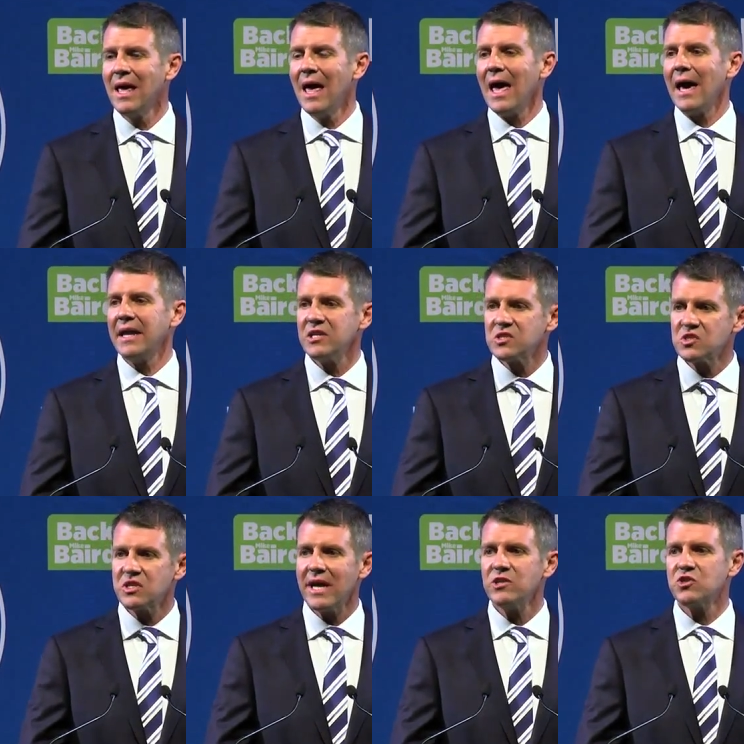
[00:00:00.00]
and
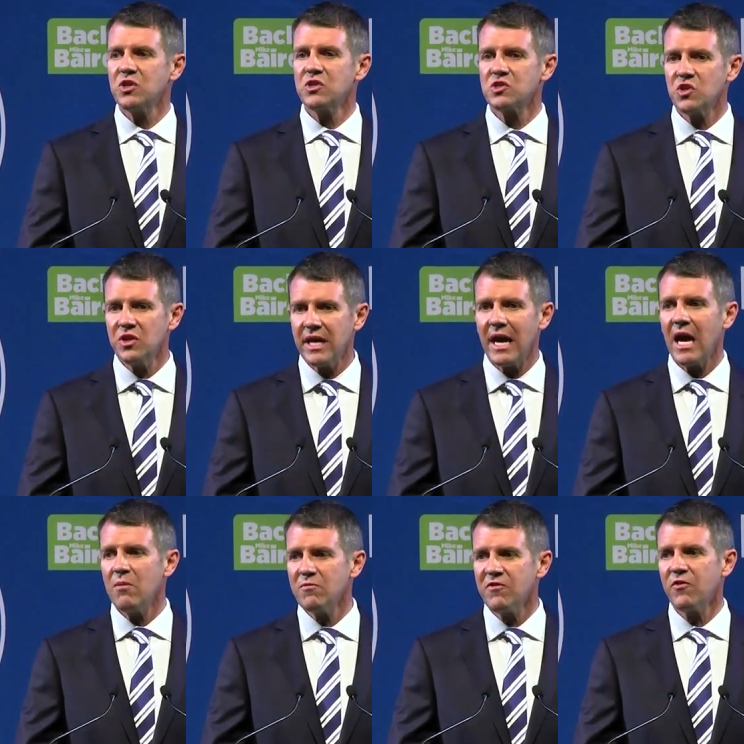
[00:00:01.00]
extensions to the
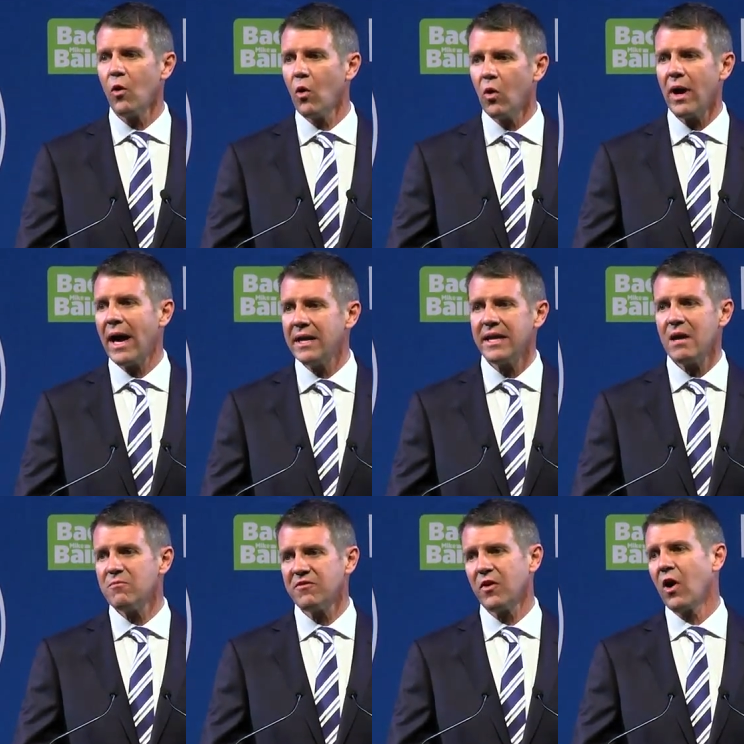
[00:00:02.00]
M4 and
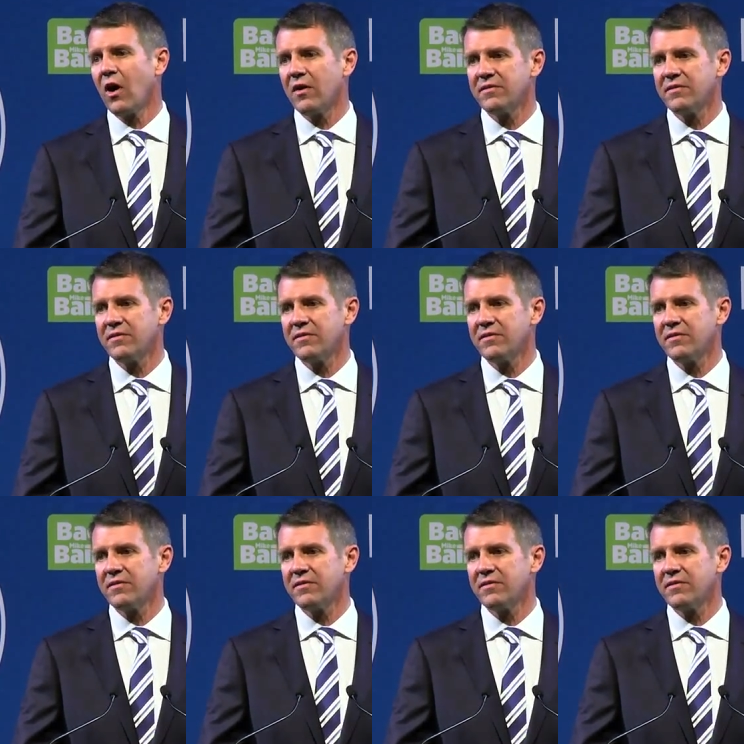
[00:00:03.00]
M5.